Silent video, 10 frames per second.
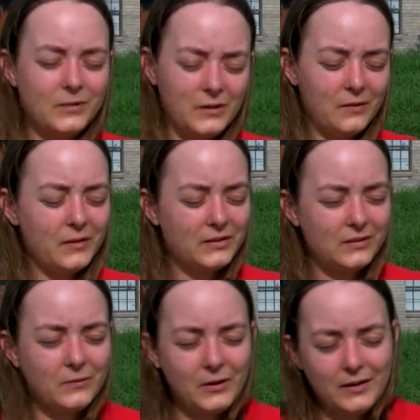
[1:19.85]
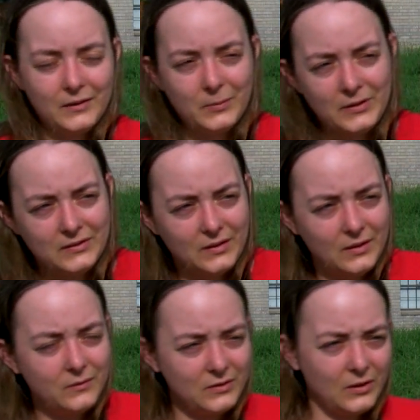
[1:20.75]
Laguna Vista is a very nice place to
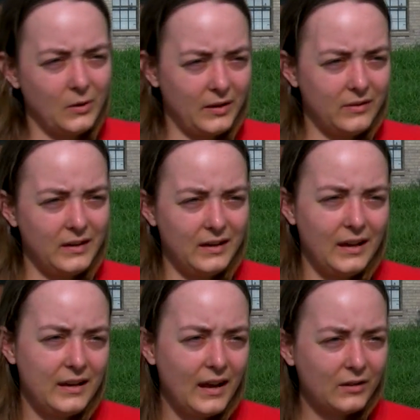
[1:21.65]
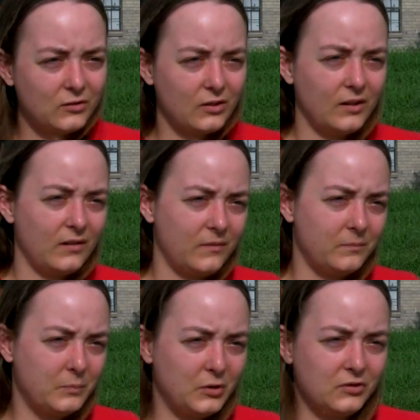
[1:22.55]
live, so I think any extra
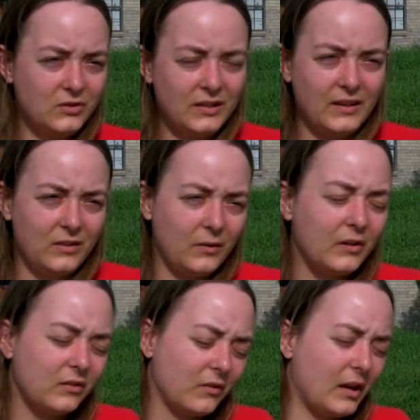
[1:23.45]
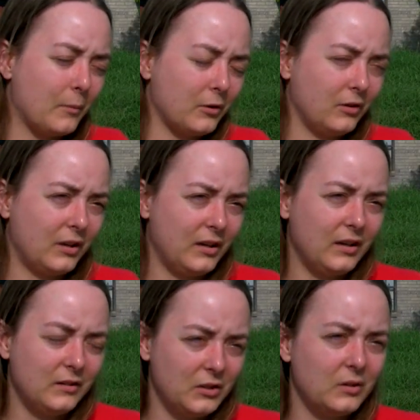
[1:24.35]
push to get the rest of the neighborhood
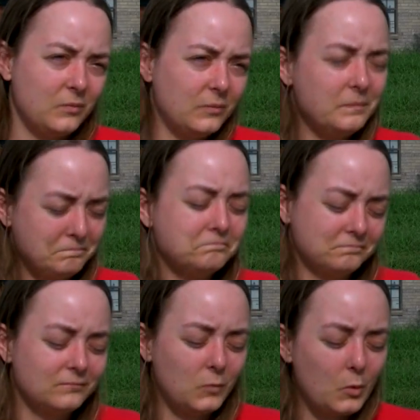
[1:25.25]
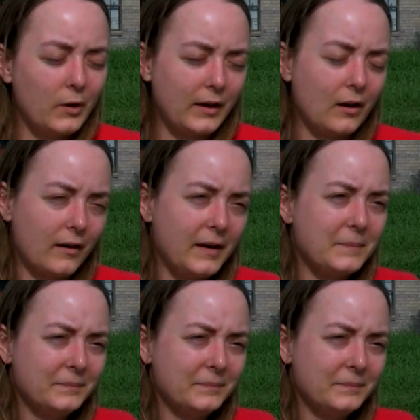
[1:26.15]
looking good will work out all right.